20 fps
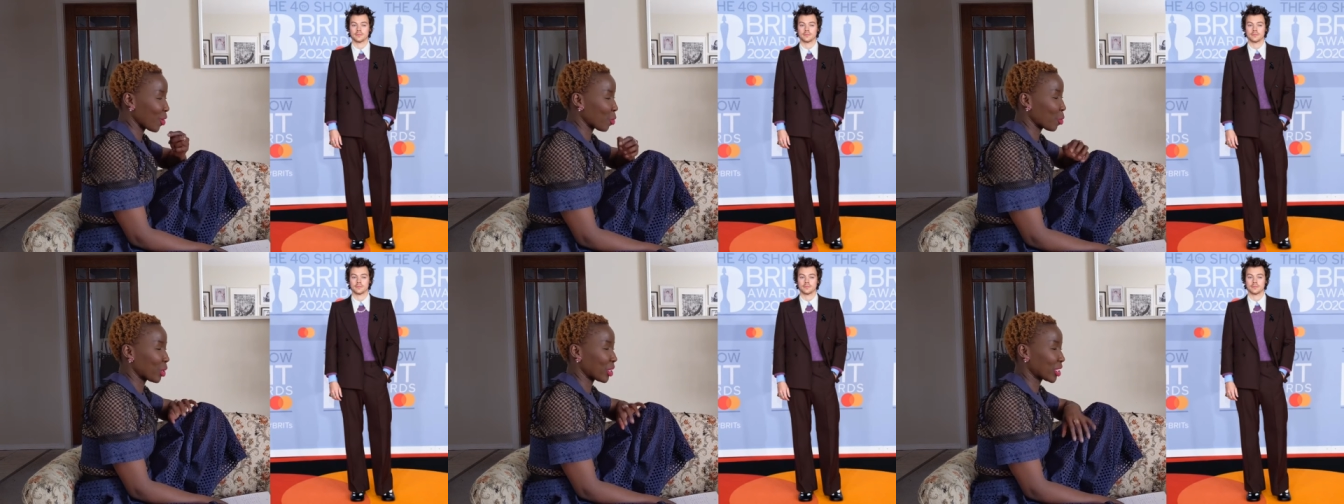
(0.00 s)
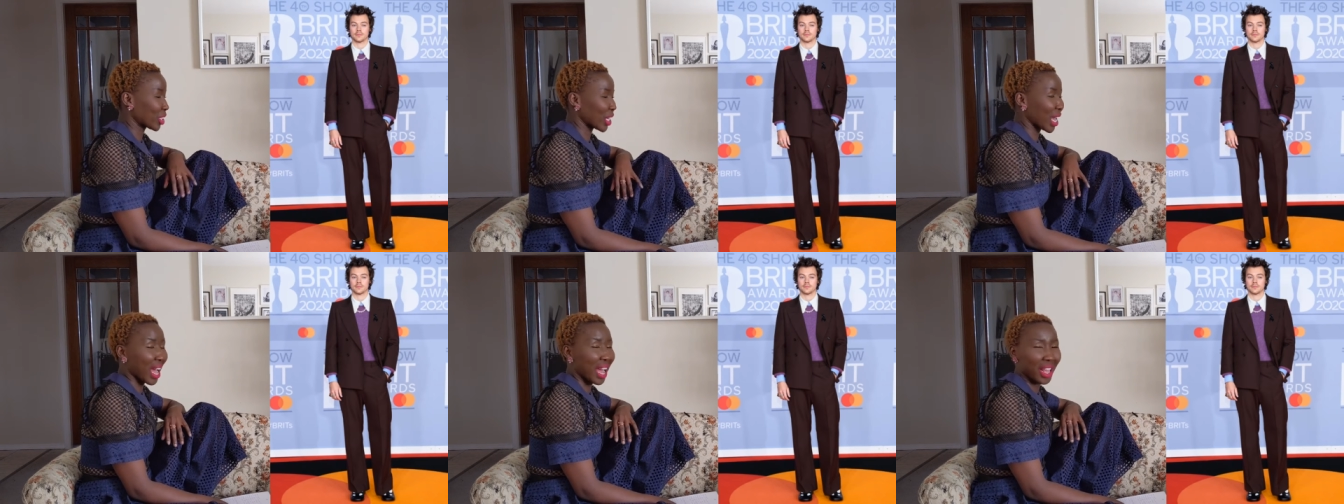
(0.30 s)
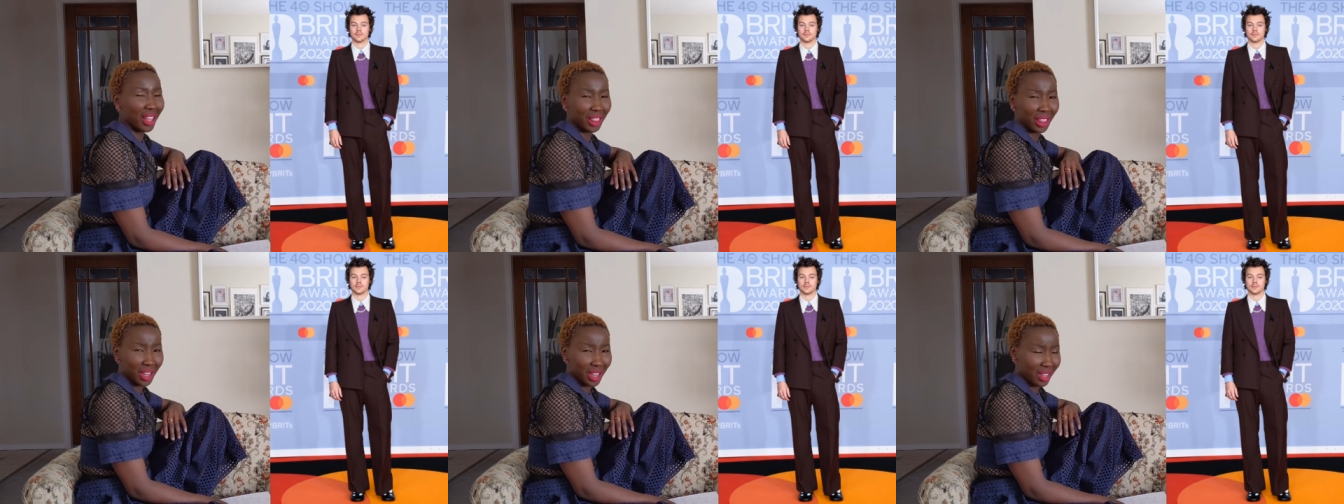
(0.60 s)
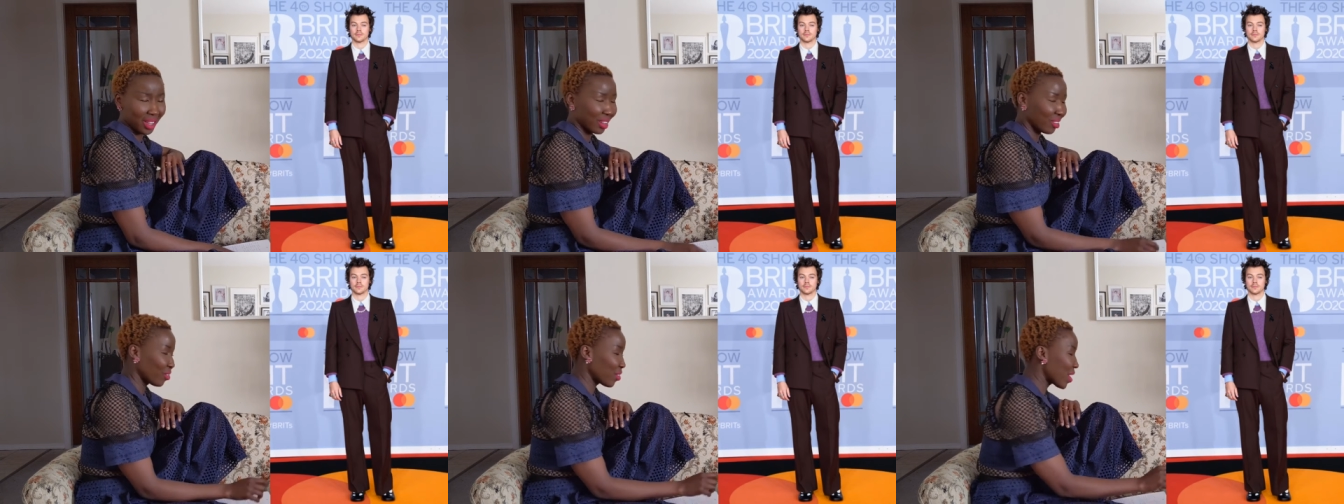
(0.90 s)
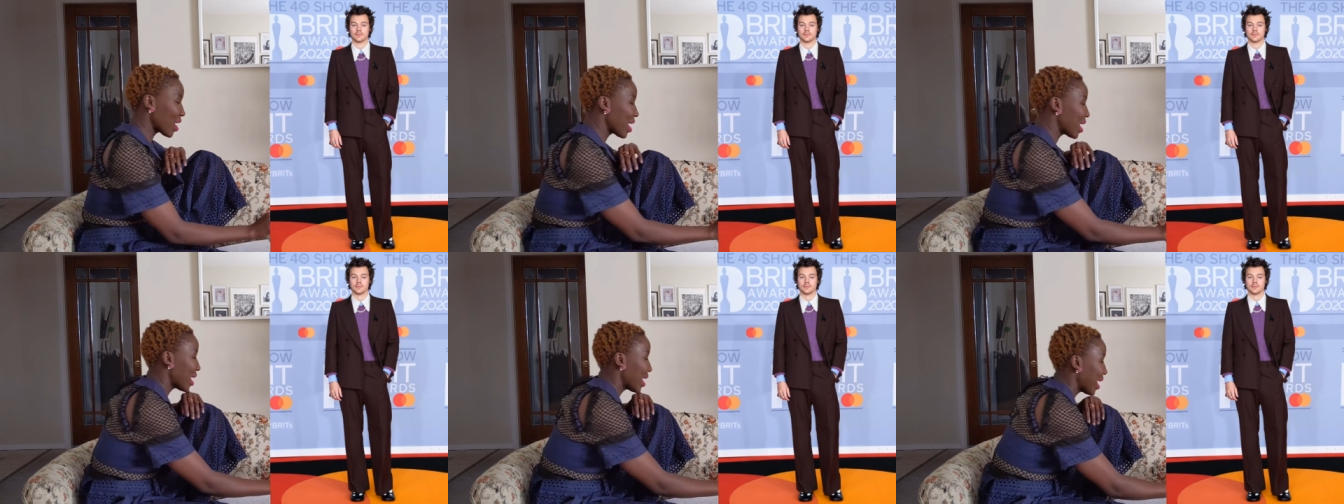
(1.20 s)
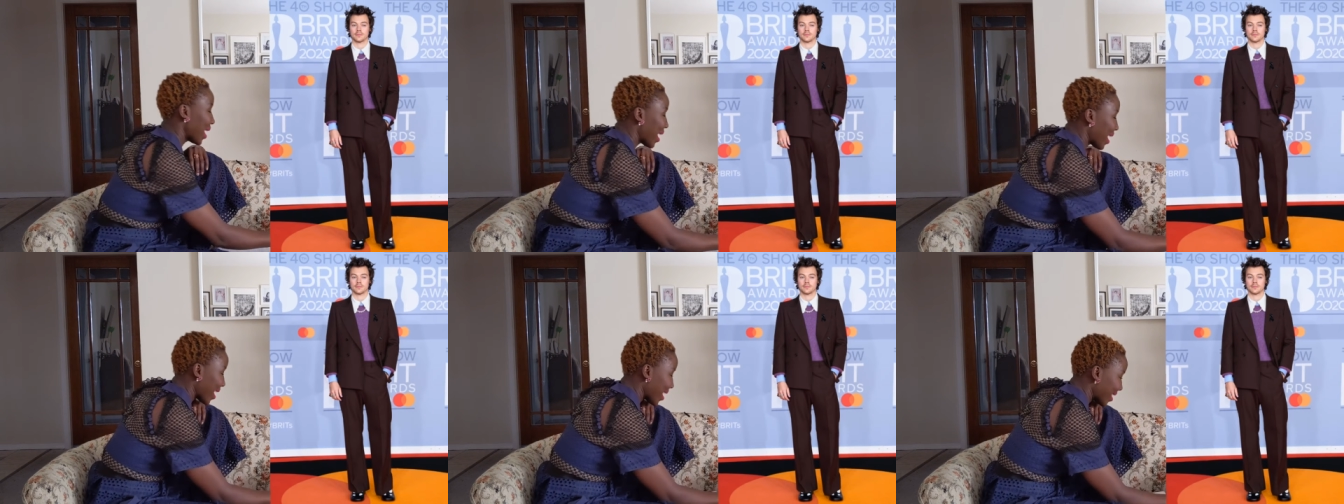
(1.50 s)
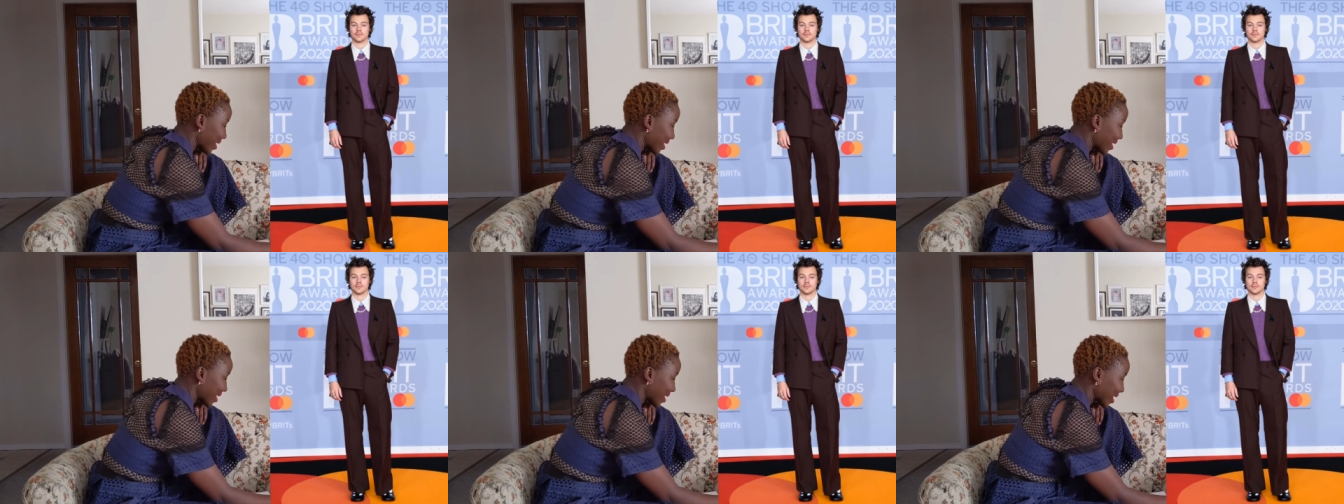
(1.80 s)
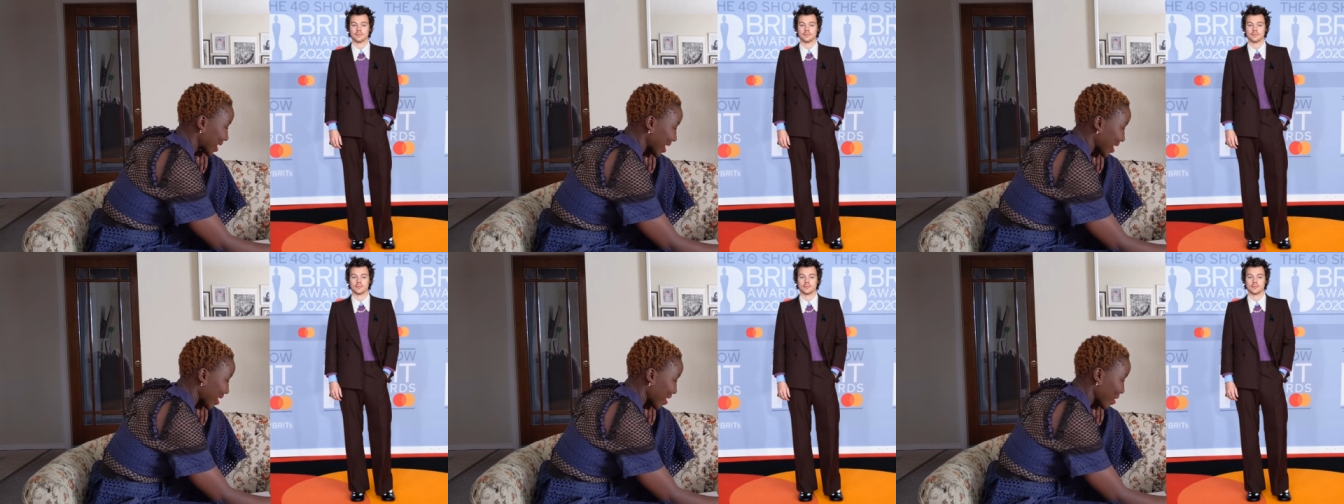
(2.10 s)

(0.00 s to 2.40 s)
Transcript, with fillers: which I love. And